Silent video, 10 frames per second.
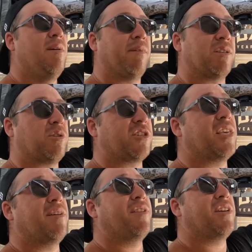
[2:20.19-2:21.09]
But I was watching
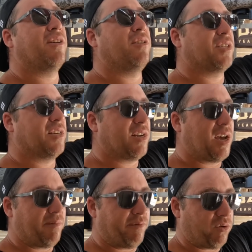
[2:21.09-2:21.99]
their videos,
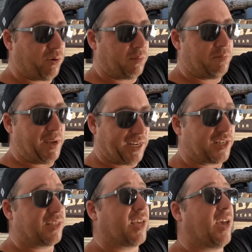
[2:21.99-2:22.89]
and Vaughn
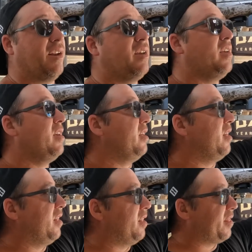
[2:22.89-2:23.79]
mentioned that
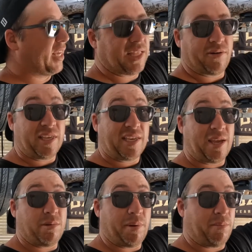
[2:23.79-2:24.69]
they literally
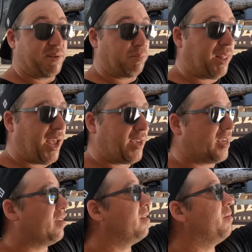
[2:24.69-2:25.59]
keep the bumpers black
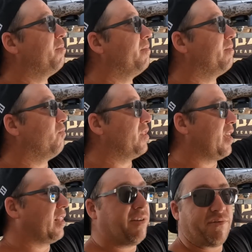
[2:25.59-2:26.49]
with
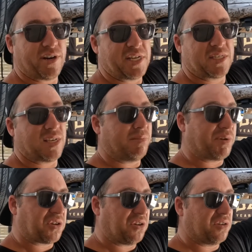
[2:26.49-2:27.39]
their liveries
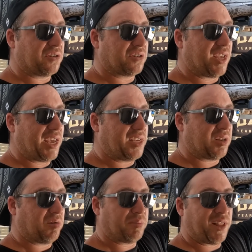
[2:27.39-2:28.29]
because they're easy
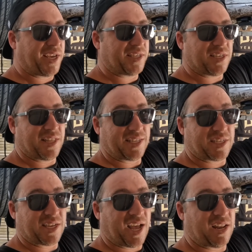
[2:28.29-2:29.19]
to replace, and that's
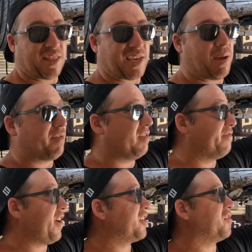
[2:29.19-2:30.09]
the color they come from the
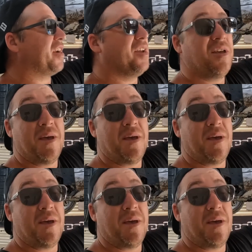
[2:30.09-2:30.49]
factory.